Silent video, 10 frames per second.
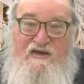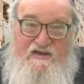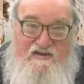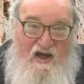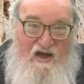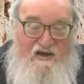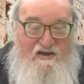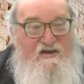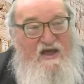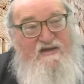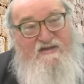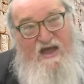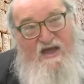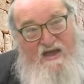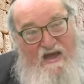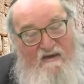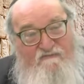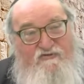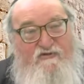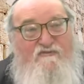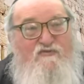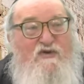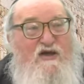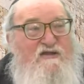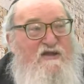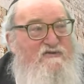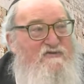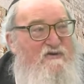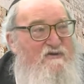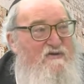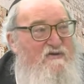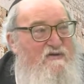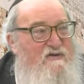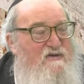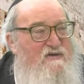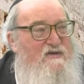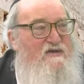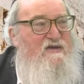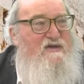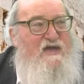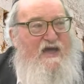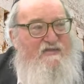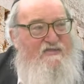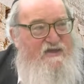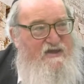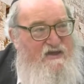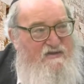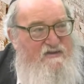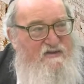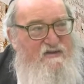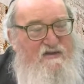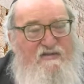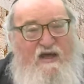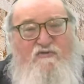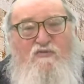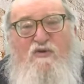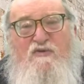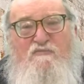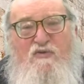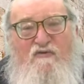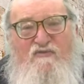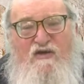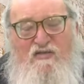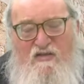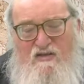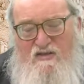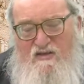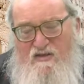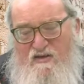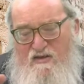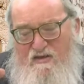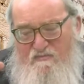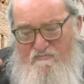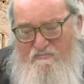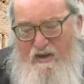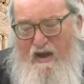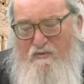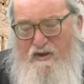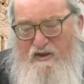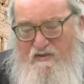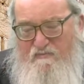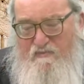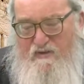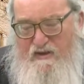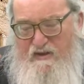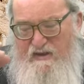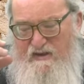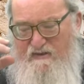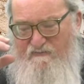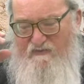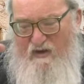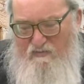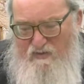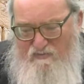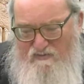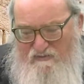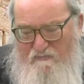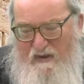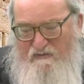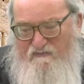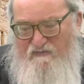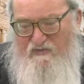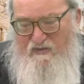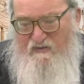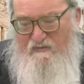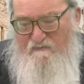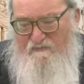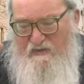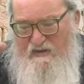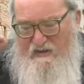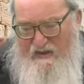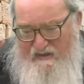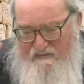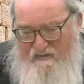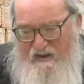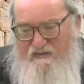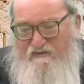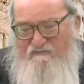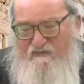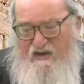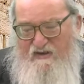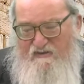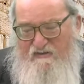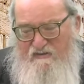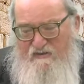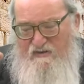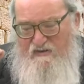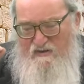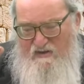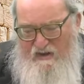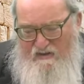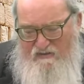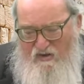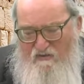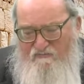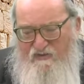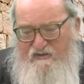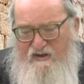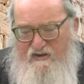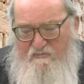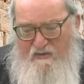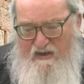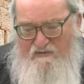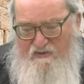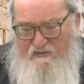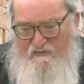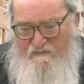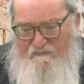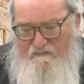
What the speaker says: He died a day after Nebuchadnezzar. And the Yidden that were in Bavel buried him in a very respectful and dignified and kavadika manner.